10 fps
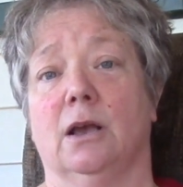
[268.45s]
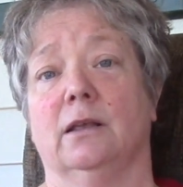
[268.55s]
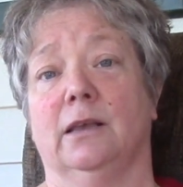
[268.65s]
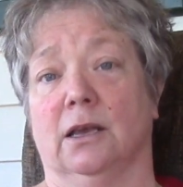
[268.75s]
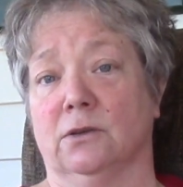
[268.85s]

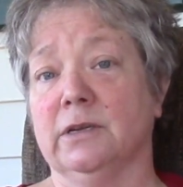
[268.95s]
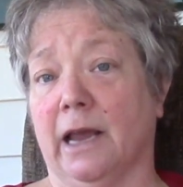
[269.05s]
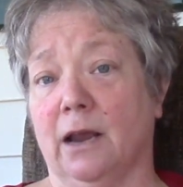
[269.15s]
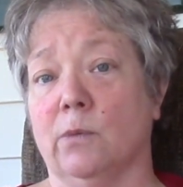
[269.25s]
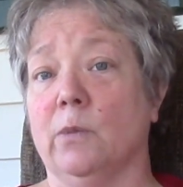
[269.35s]
the other
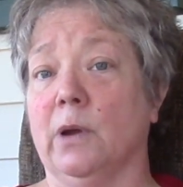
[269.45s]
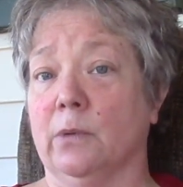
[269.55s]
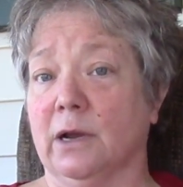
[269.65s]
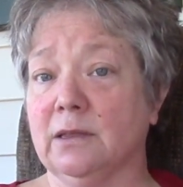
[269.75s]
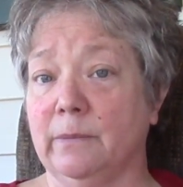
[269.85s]
day when we
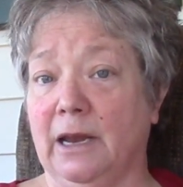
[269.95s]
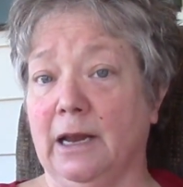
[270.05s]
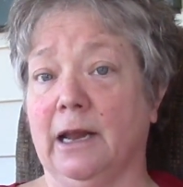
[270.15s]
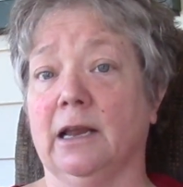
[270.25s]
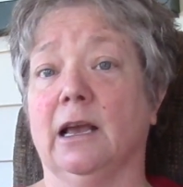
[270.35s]
were at the
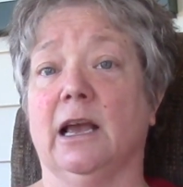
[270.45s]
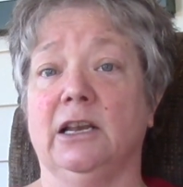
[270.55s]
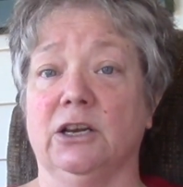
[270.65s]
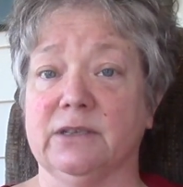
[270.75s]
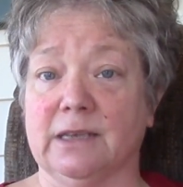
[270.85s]
meeting and
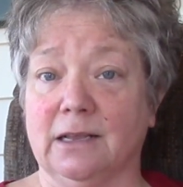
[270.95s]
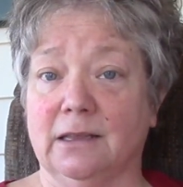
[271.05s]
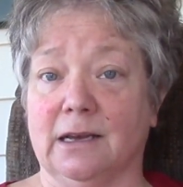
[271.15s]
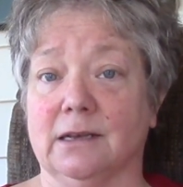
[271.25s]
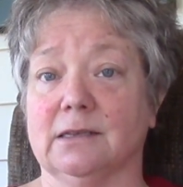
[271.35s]
you said
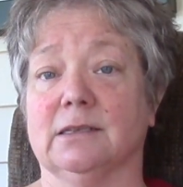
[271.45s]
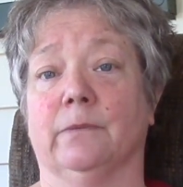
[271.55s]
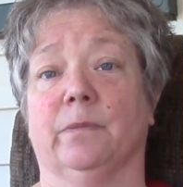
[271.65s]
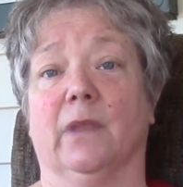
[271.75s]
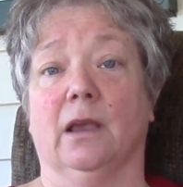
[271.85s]
this,
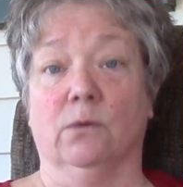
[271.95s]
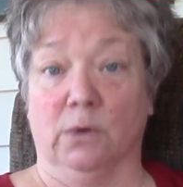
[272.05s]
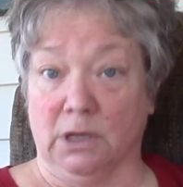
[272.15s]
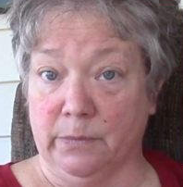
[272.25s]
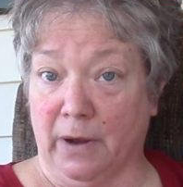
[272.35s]
it
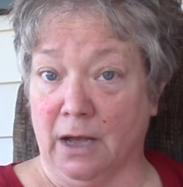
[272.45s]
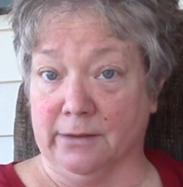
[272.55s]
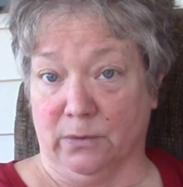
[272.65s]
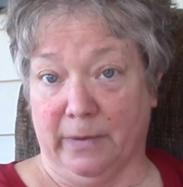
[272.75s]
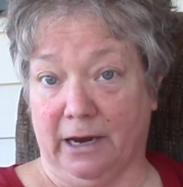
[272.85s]
really
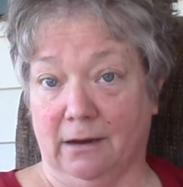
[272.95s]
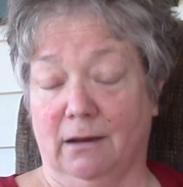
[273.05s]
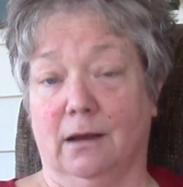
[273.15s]
bothered me.